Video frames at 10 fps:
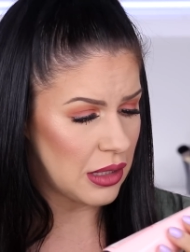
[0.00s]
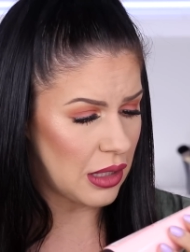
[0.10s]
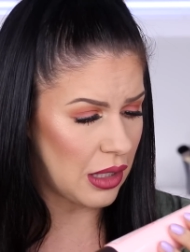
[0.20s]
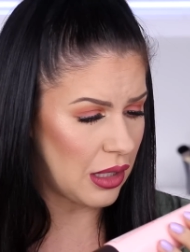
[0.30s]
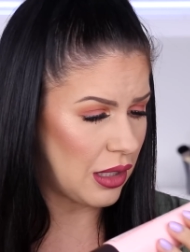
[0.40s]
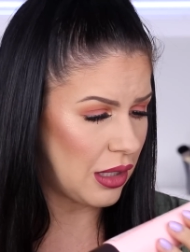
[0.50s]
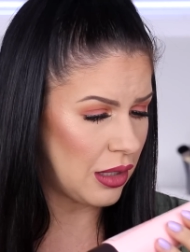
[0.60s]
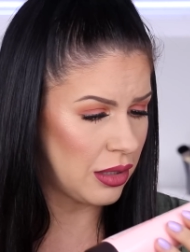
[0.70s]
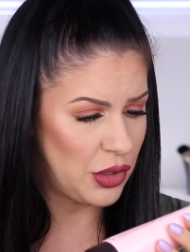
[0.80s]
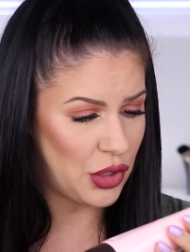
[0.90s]

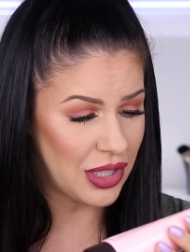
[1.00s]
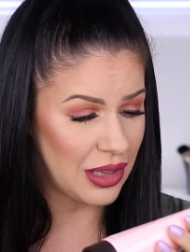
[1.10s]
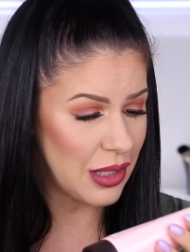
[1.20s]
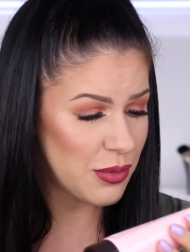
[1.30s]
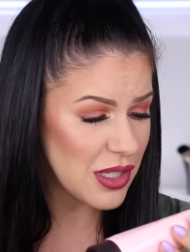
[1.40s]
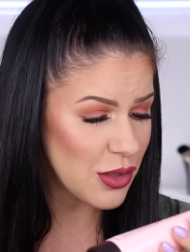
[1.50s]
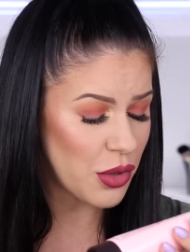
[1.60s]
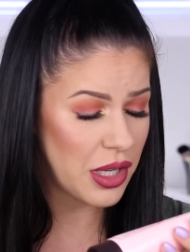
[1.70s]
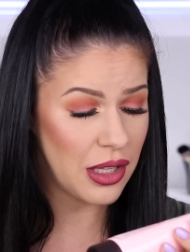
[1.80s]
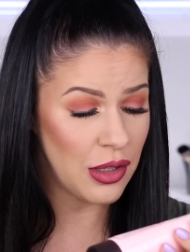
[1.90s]
uh, eucalyptus
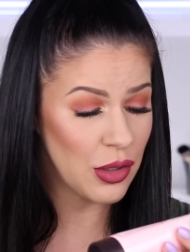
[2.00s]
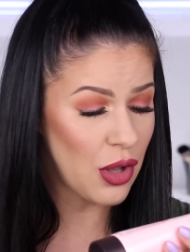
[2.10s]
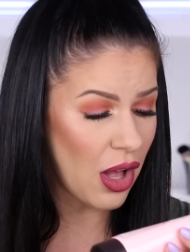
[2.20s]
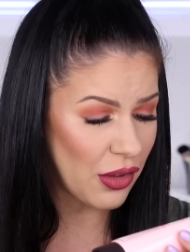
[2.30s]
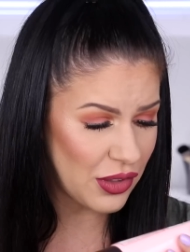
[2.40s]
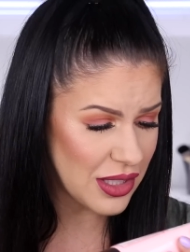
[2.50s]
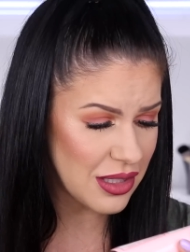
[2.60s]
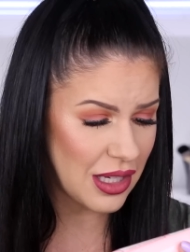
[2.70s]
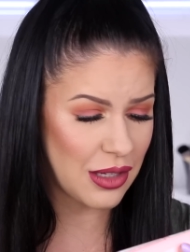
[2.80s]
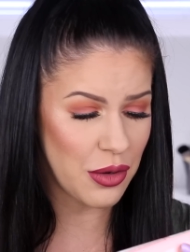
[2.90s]
oil, coffee
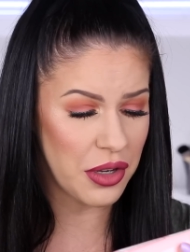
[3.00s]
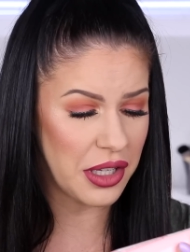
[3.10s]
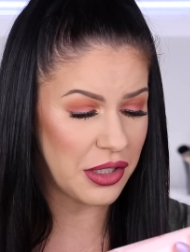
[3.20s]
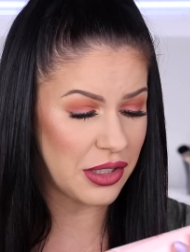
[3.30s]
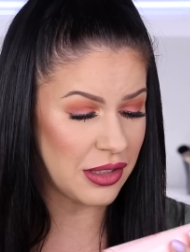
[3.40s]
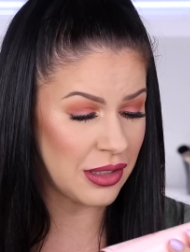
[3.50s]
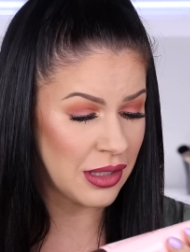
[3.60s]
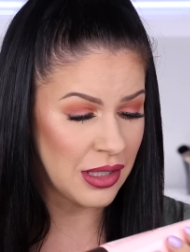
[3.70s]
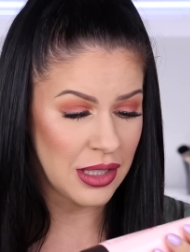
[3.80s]
seed oil.